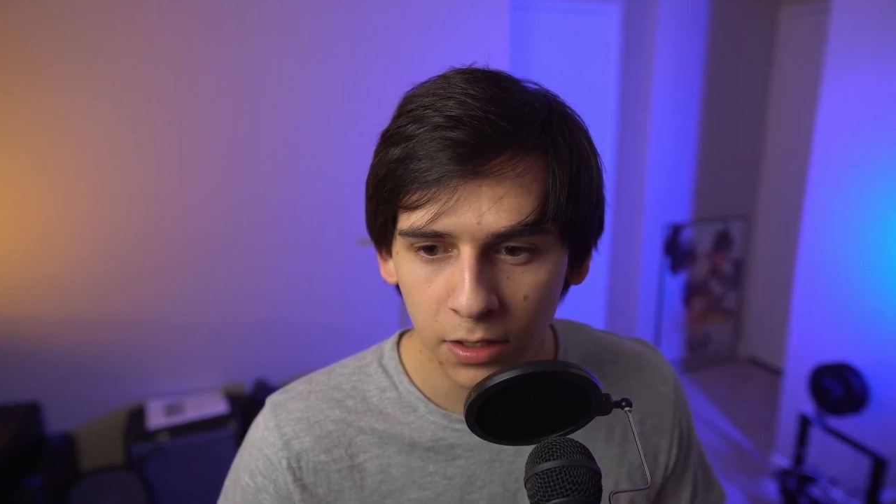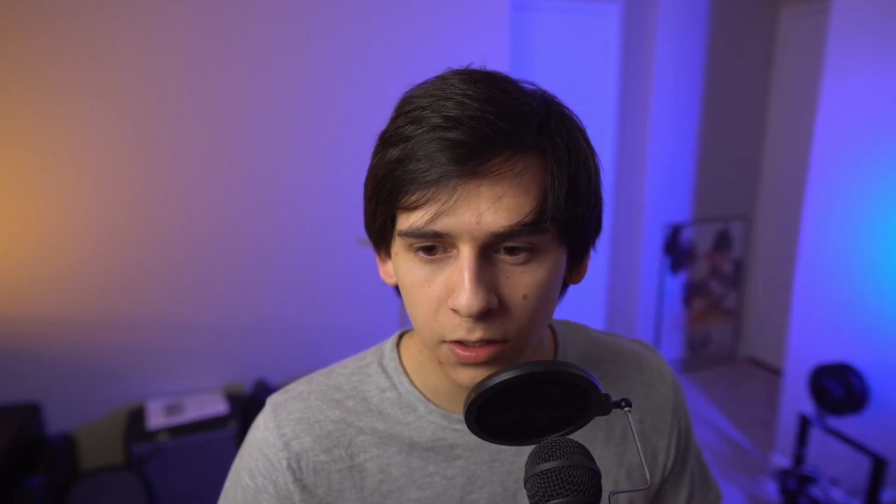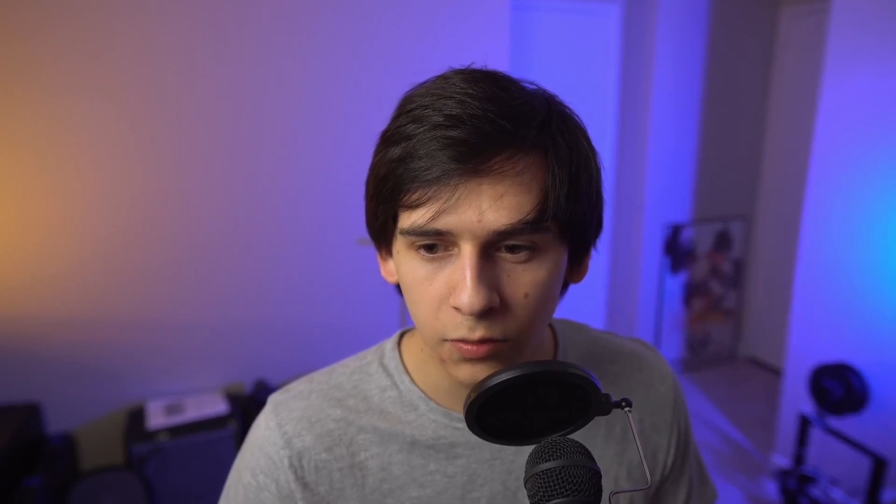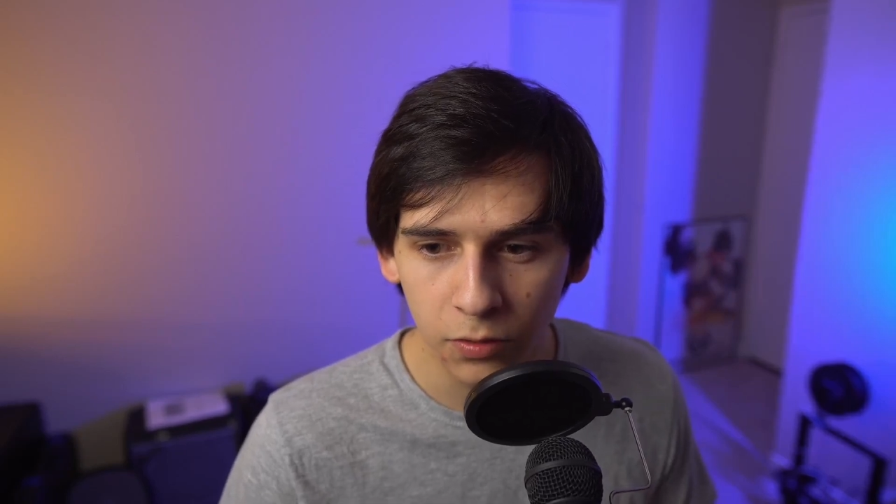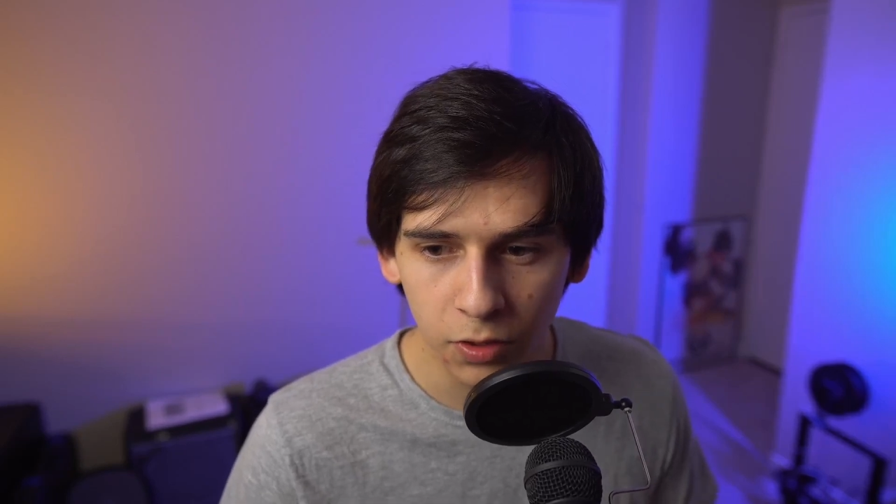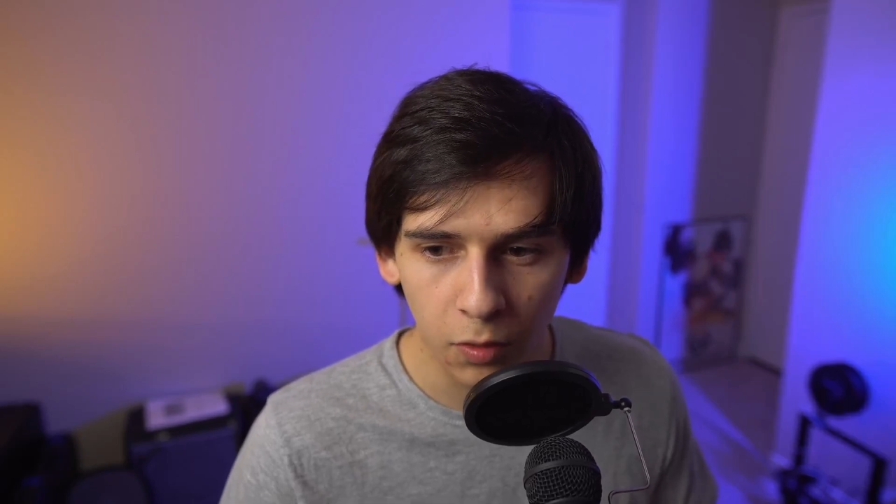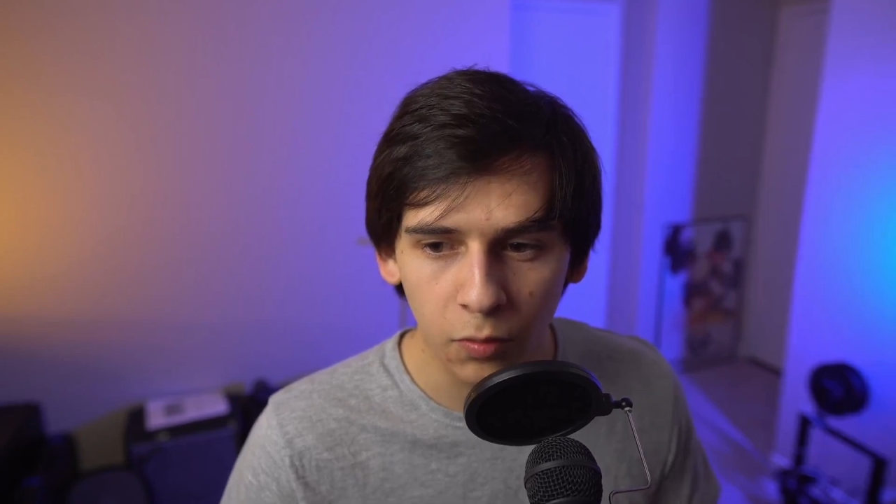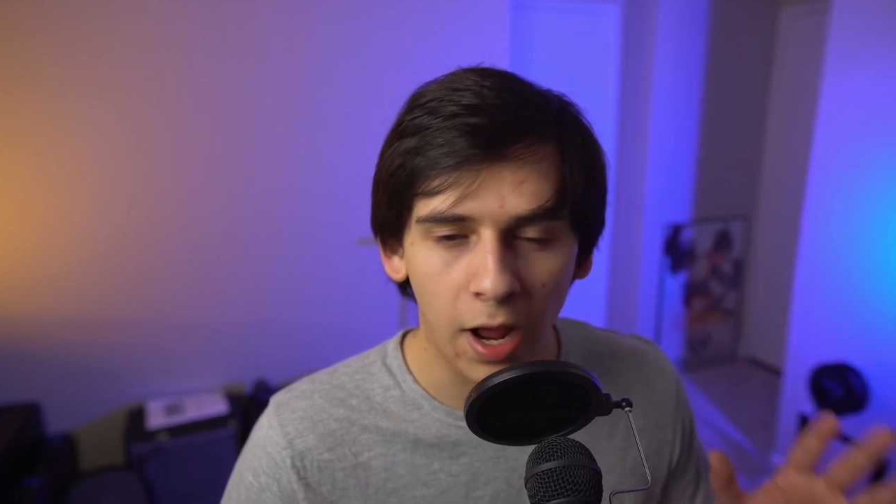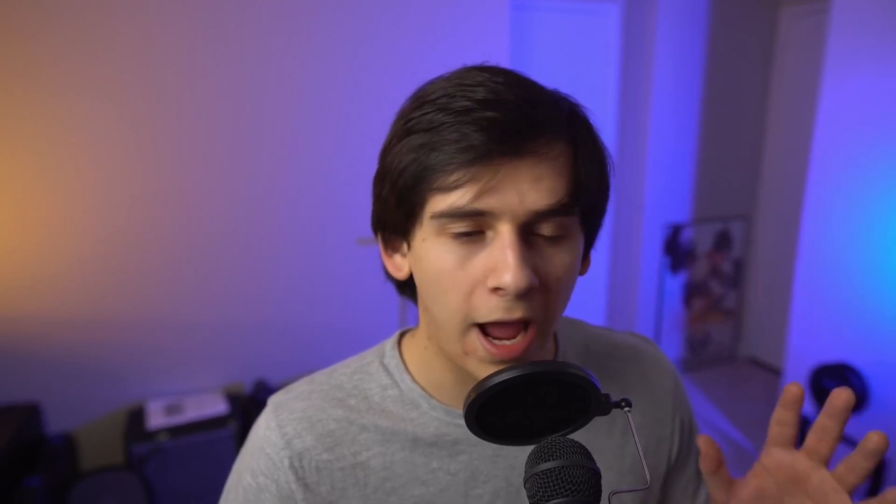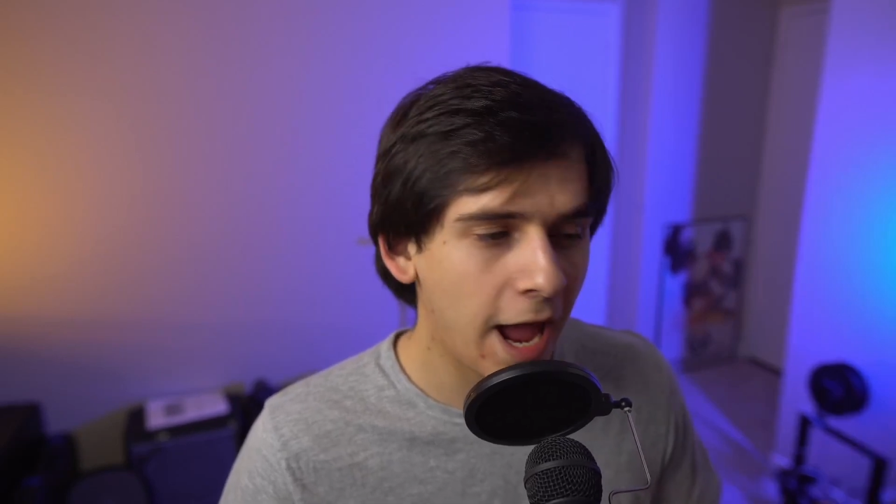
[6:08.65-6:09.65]
you
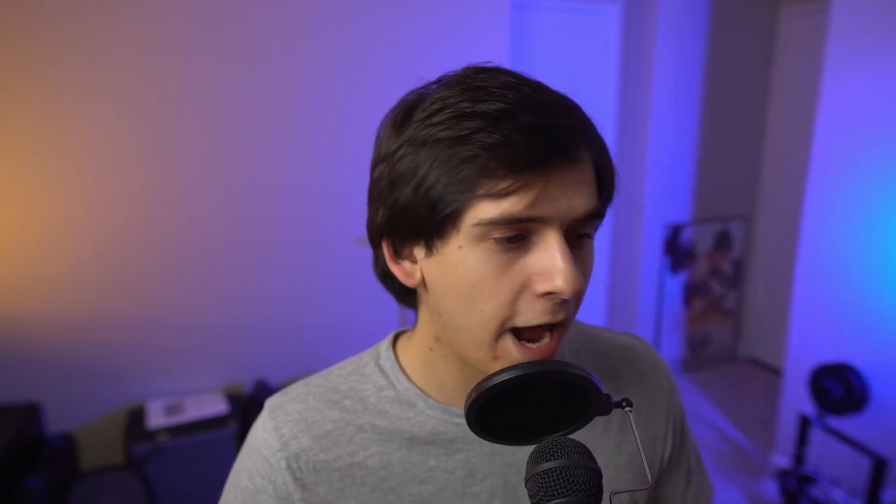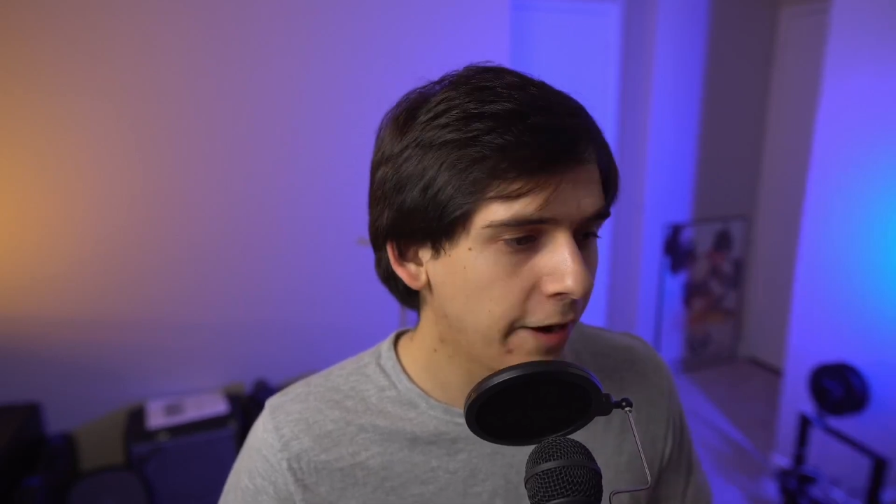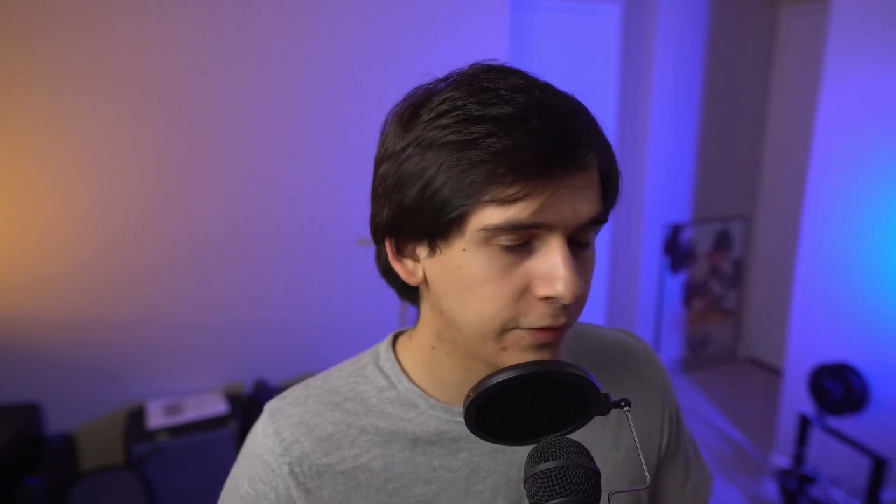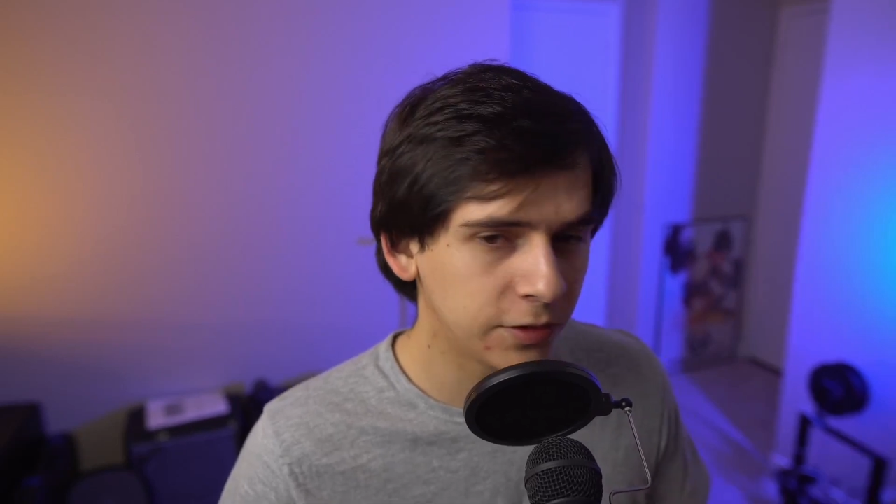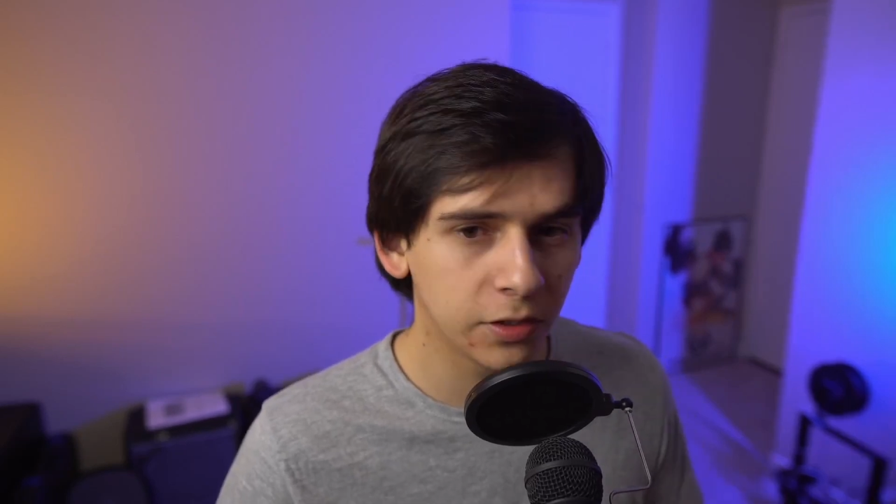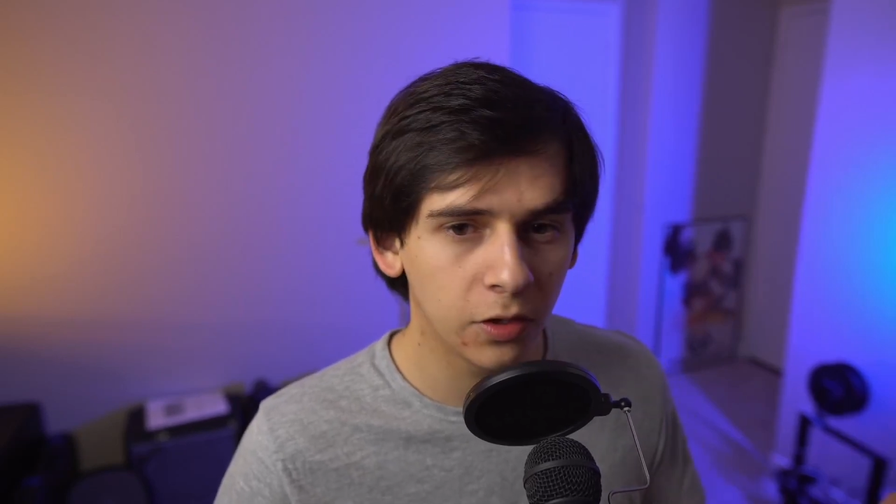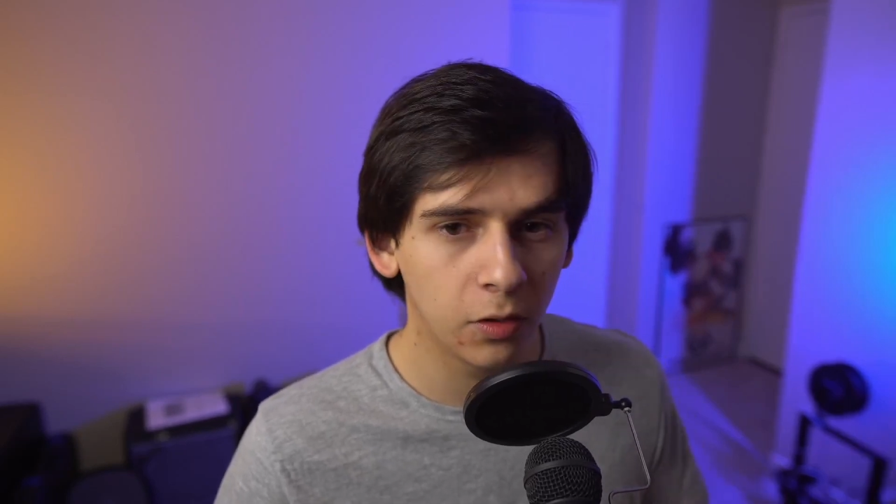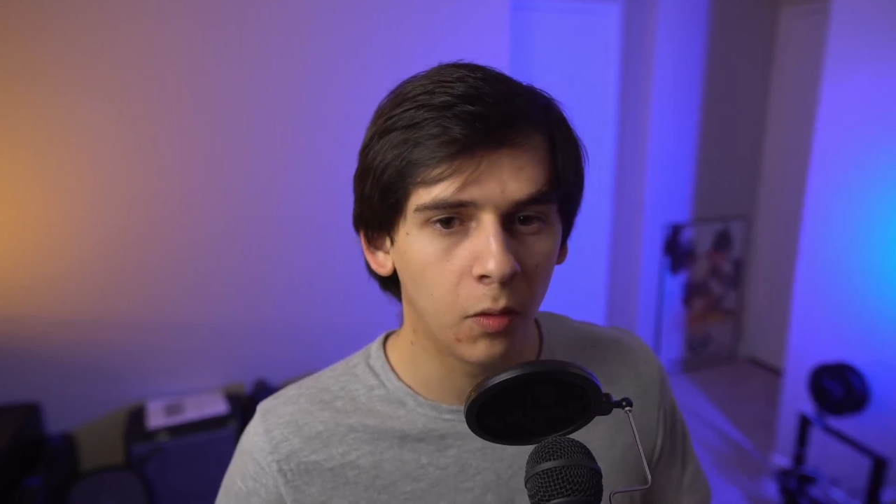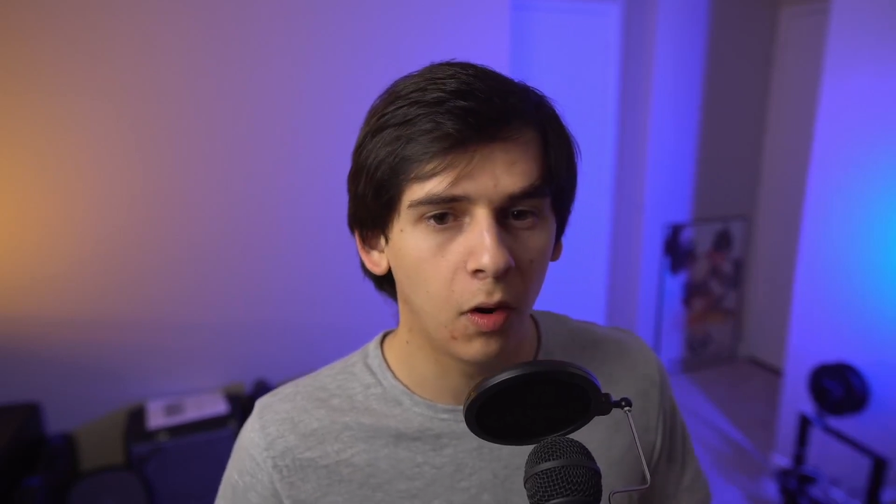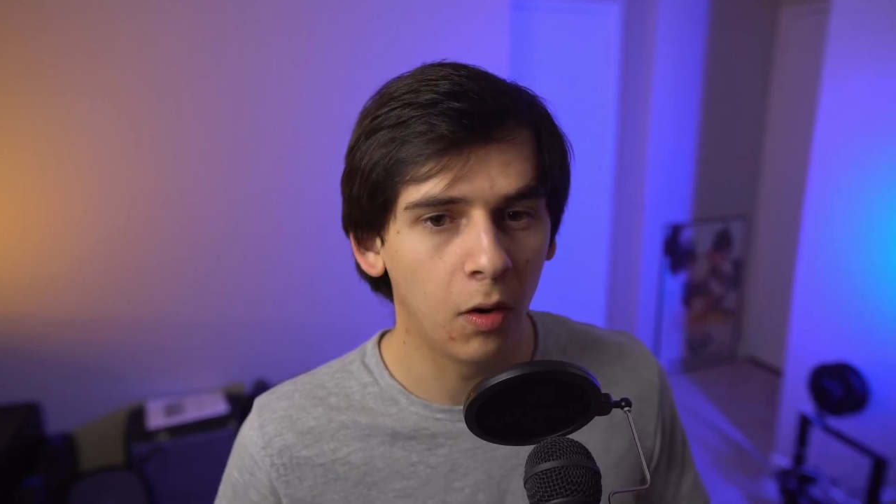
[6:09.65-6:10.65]
don't have to go